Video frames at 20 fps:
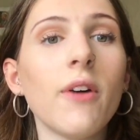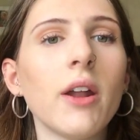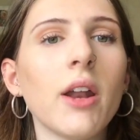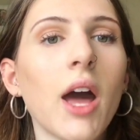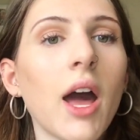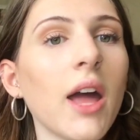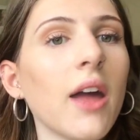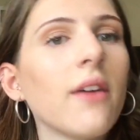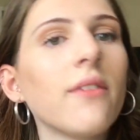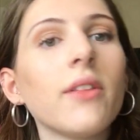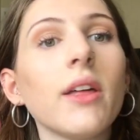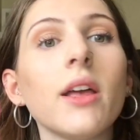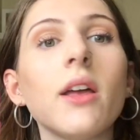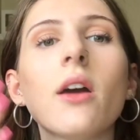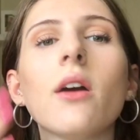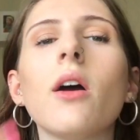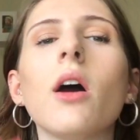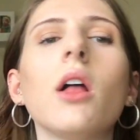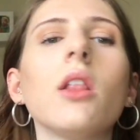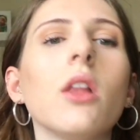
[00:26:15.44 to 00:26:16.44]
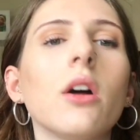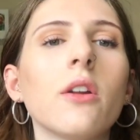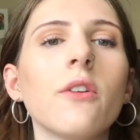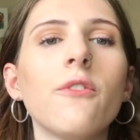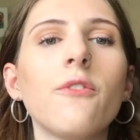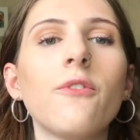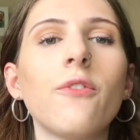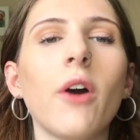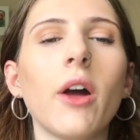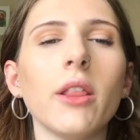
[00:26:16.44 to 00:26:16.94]
I have like a lot
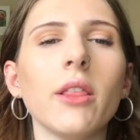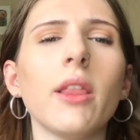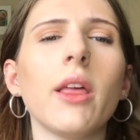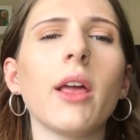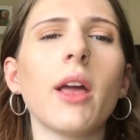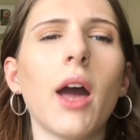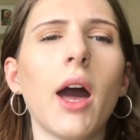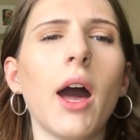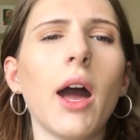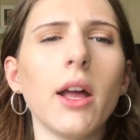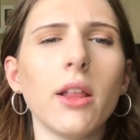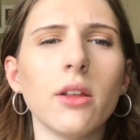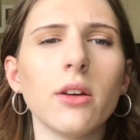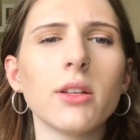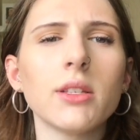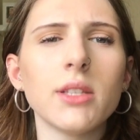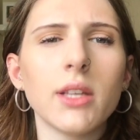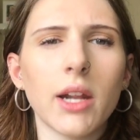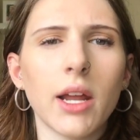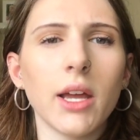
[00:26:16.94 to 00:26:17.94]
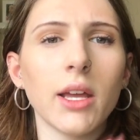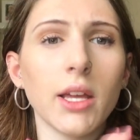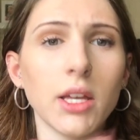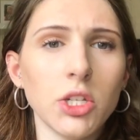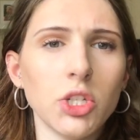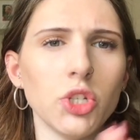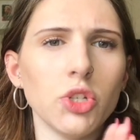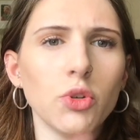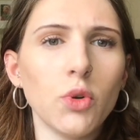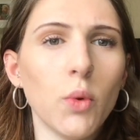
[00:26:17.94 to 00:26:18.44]
of fun like eye looks that I
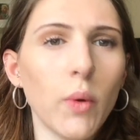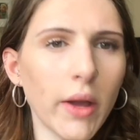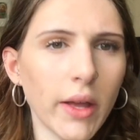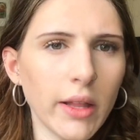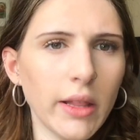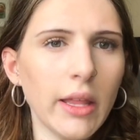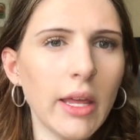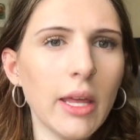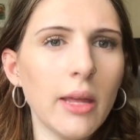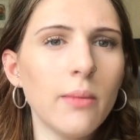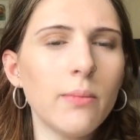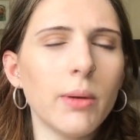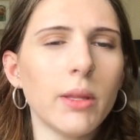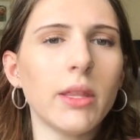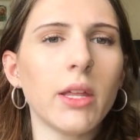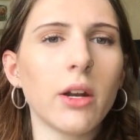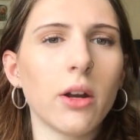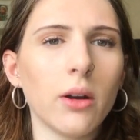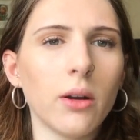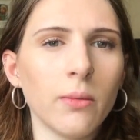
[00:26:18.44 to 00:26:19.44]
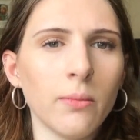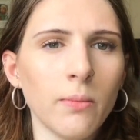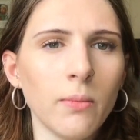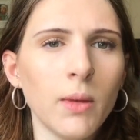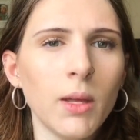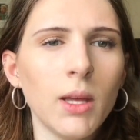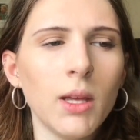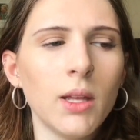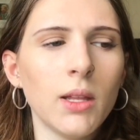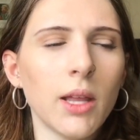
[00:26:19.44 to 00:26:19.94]
can do quickly but that are
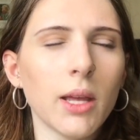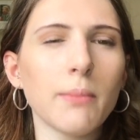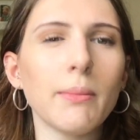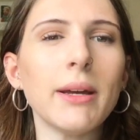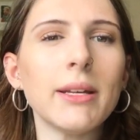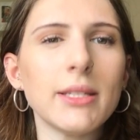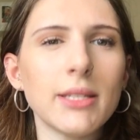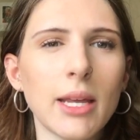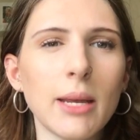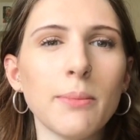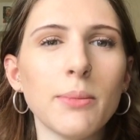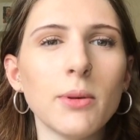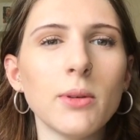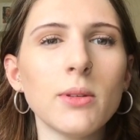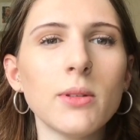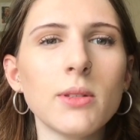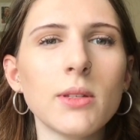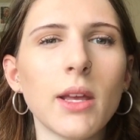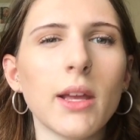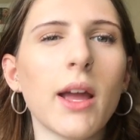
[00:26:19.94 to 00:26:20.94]
like my staples.